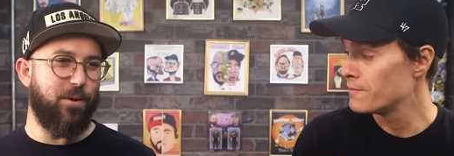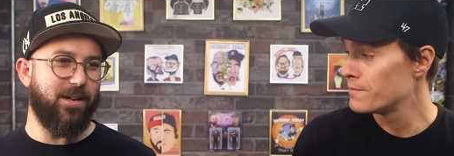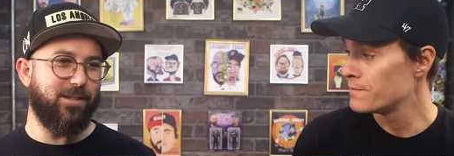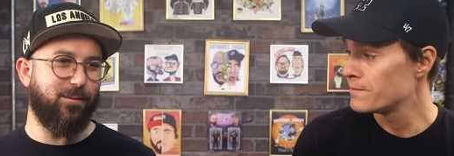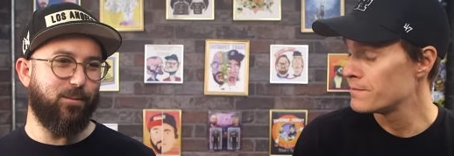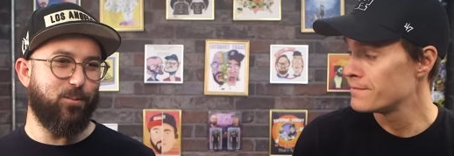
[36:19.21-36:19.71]
Speaker 1: The, the
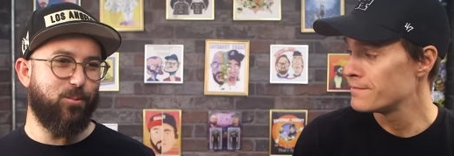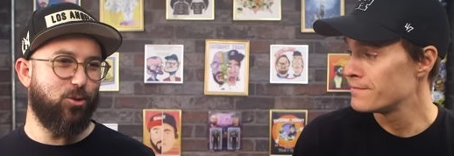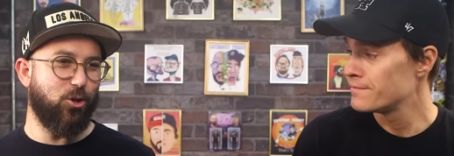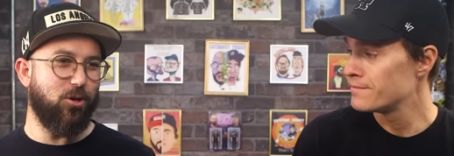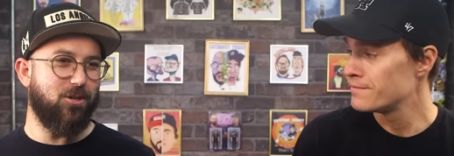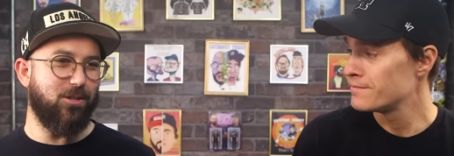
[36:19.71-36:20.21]
biggest
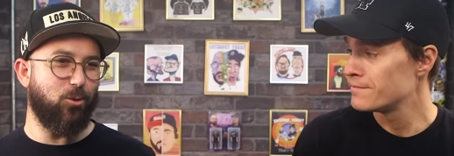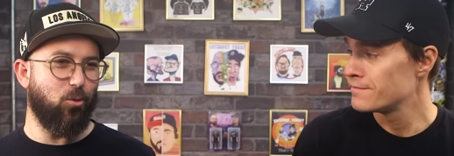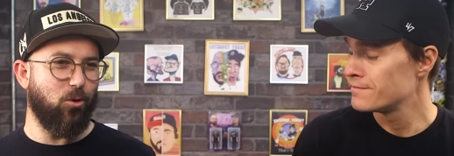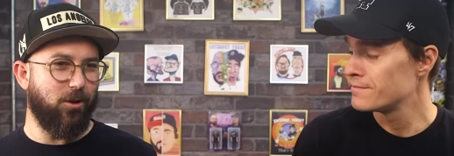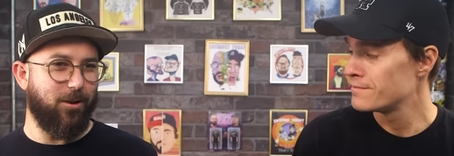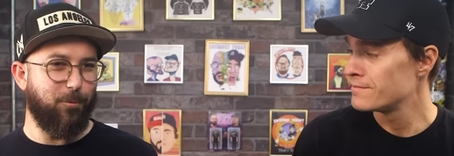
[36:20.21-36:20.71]
church in the
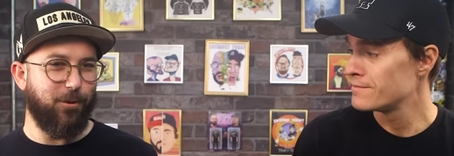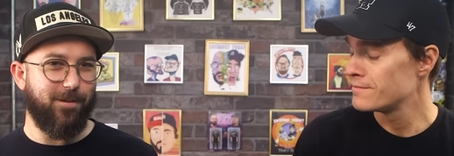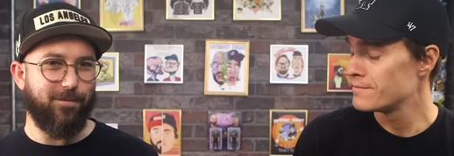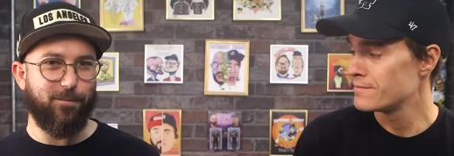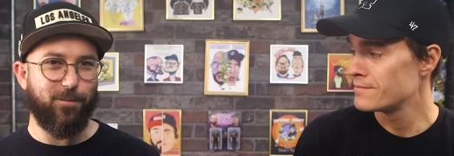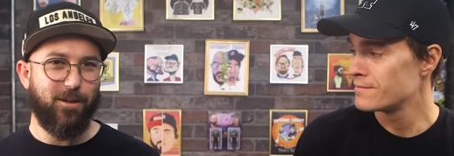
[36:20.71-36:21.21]
world, I
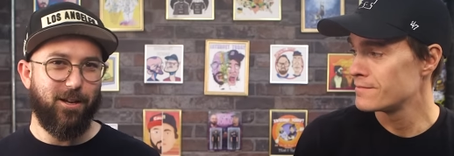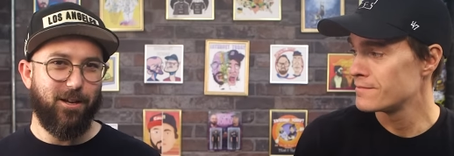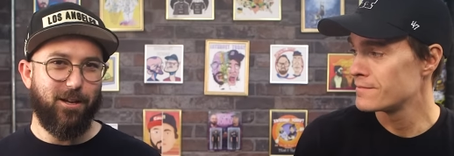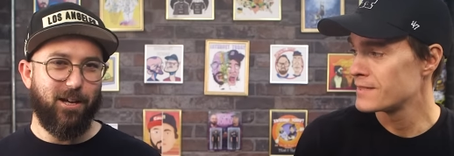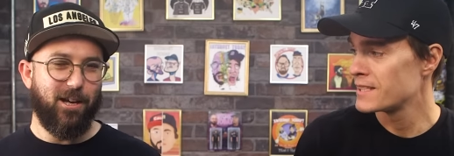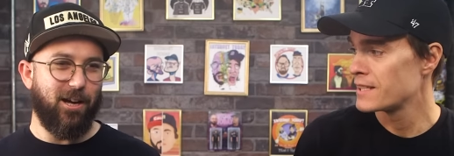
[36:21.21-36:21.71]
believe.
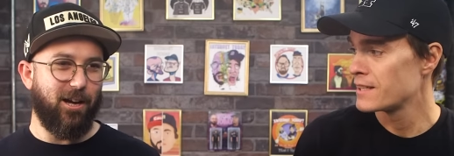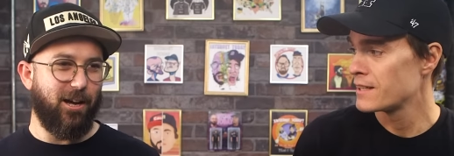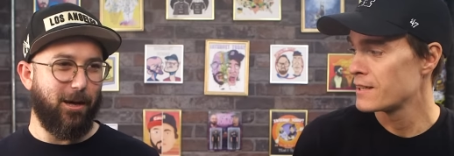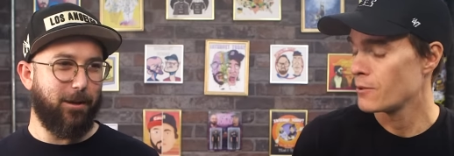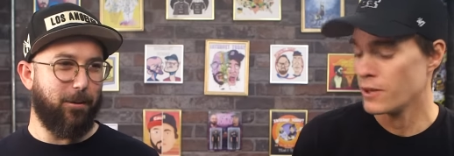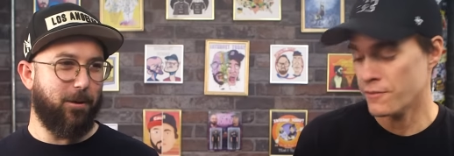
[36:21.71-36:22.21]

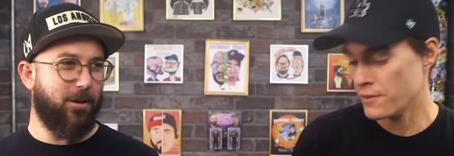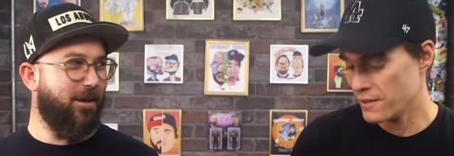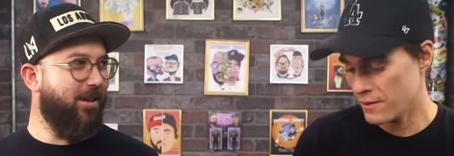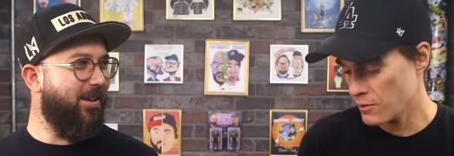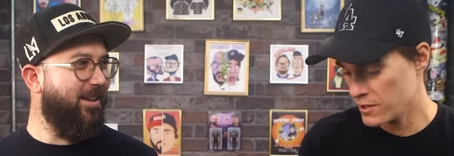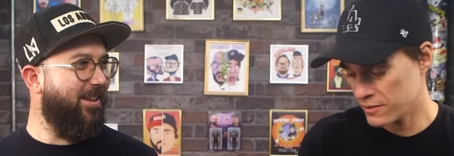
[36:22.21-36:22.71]
Uh, well,
Speaker 2: if,
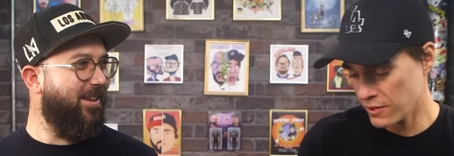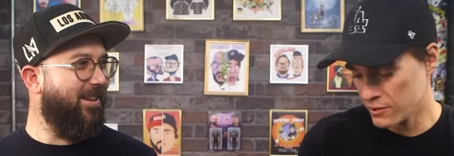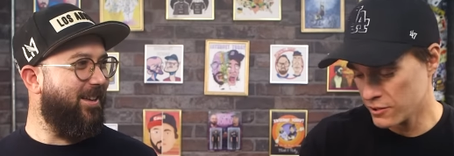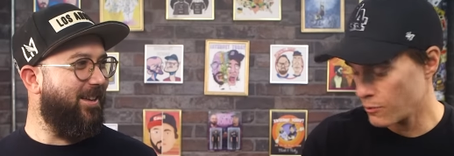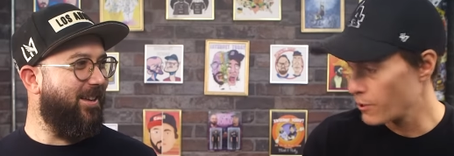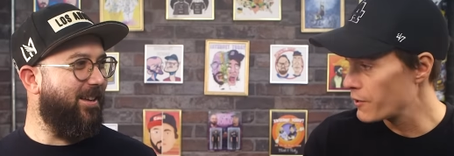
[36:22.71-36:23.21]
it, if,
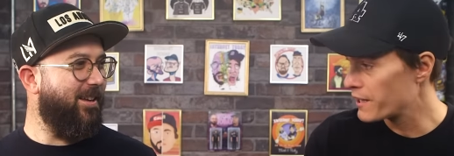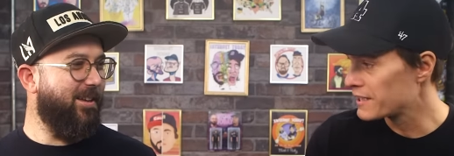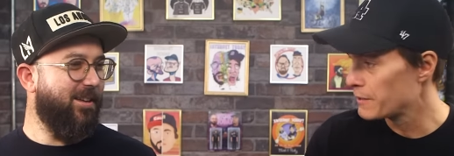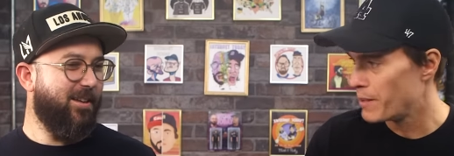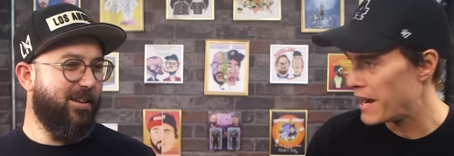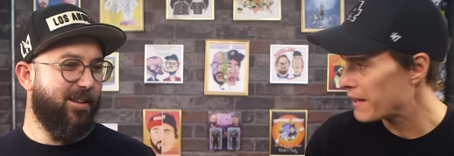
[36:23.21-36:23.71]
starts corroding
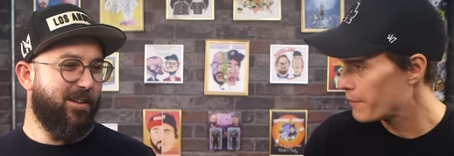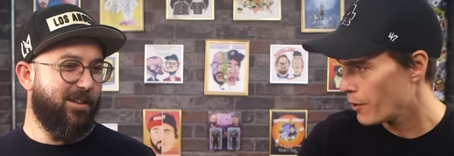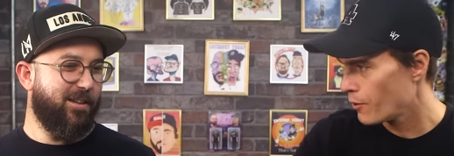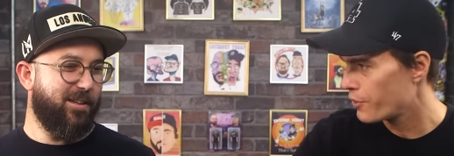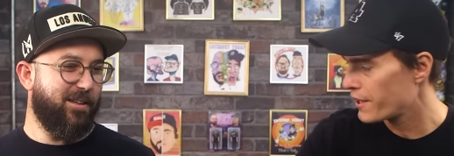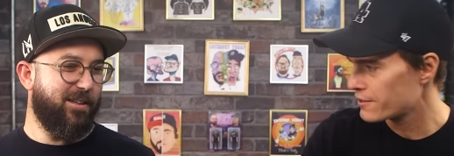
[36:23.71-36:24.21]
on the bottom,
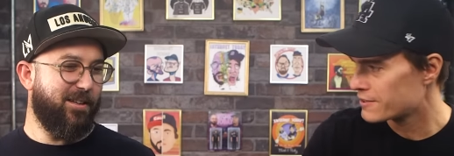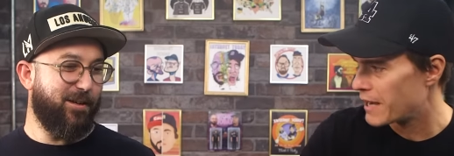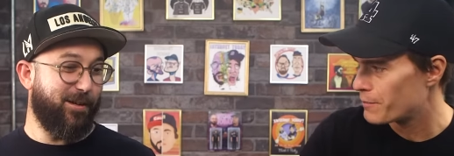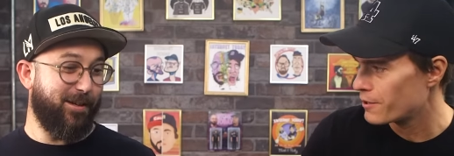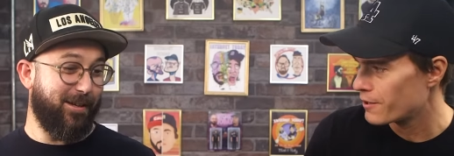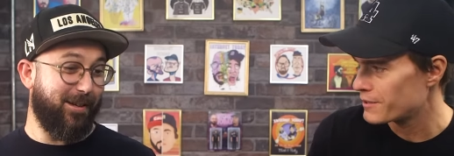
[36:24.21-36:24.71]
the whole thing will
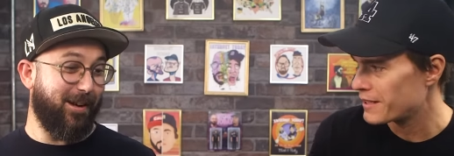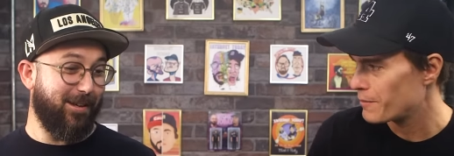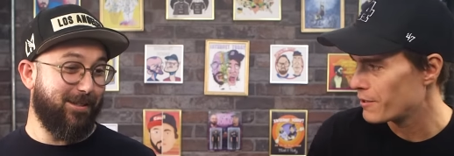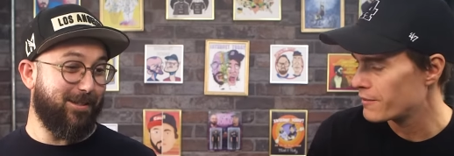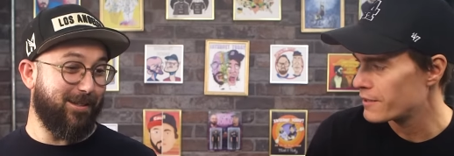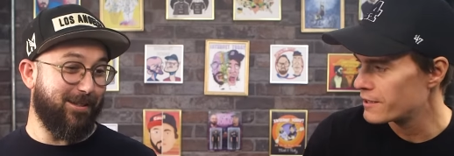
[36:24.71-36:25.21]
topple. Yeah,
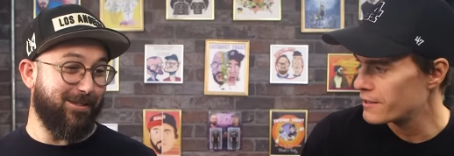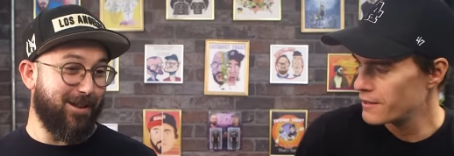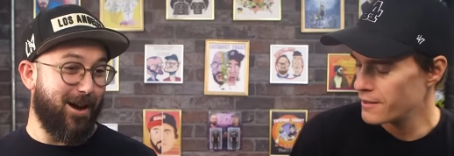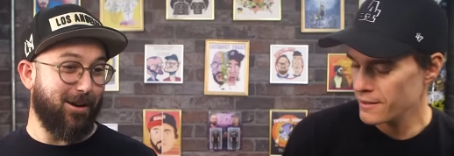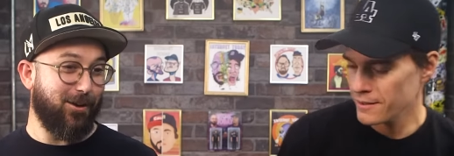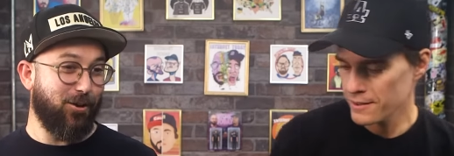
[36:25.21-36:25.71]
it's
Speaker 1: it's
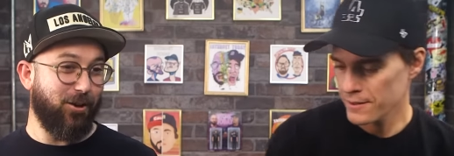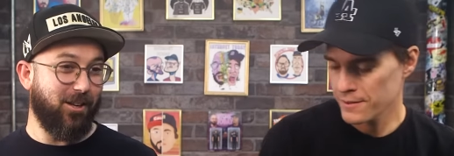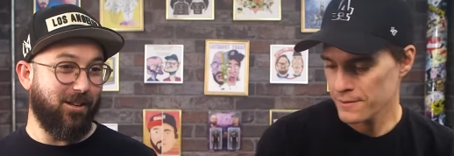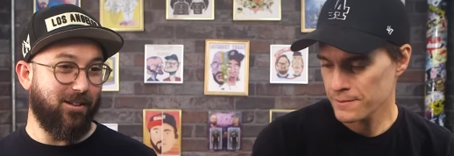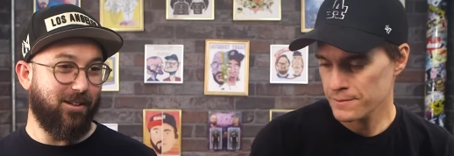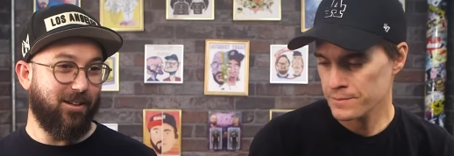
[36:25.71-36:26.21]
not
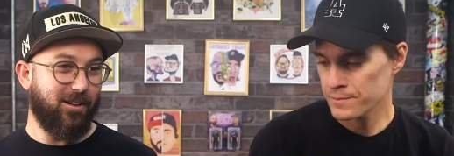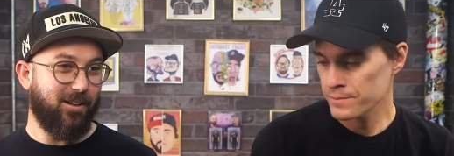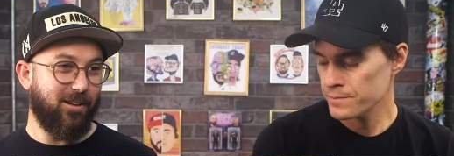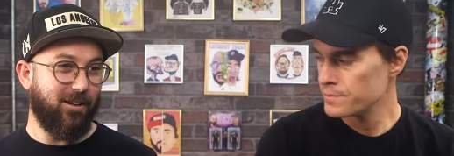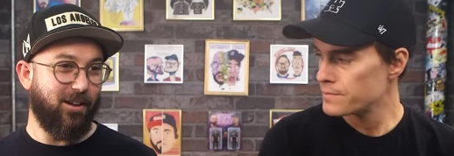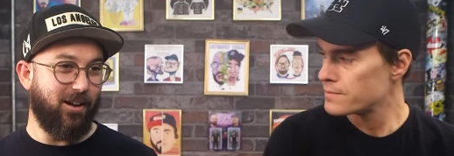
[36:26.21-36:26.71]
good. Mm -hmm.
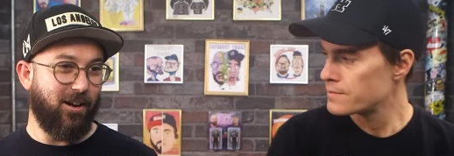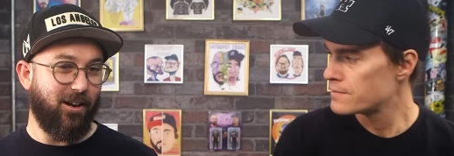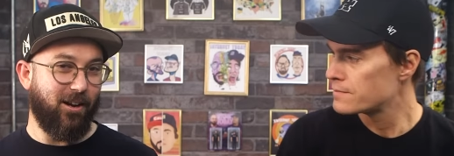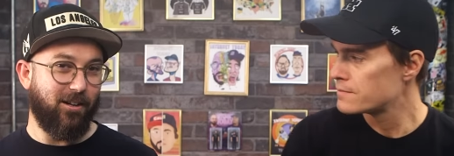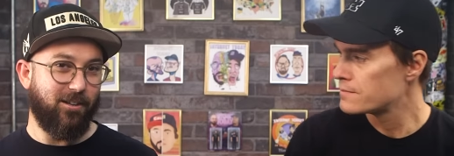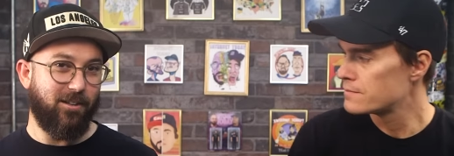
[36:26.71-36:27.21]

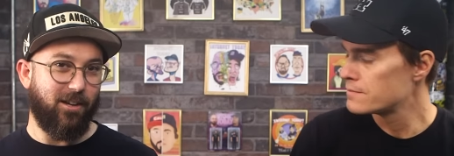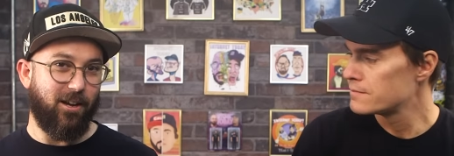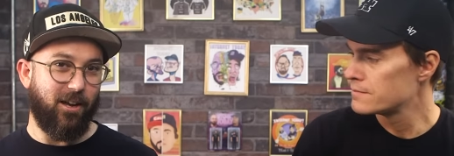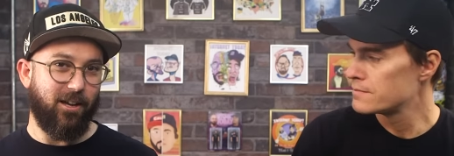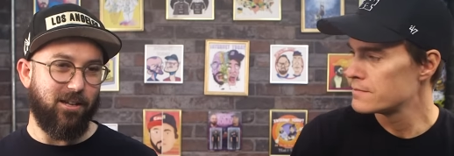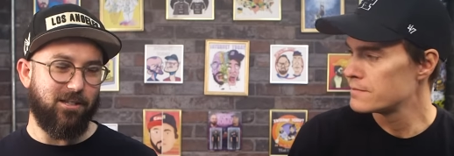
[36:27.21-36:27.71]
uh,
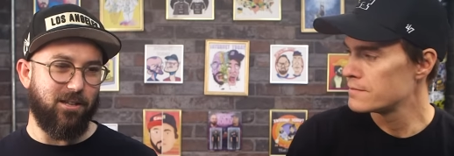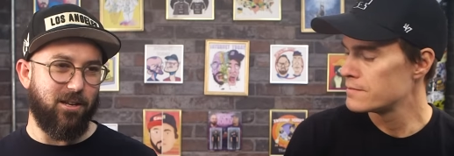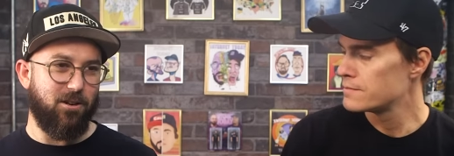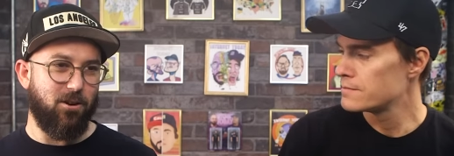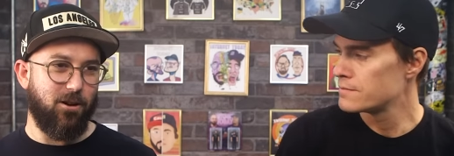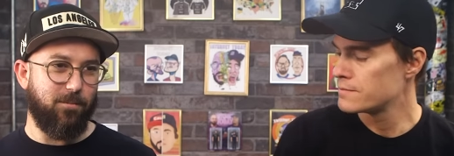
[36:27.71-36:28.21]
I guess in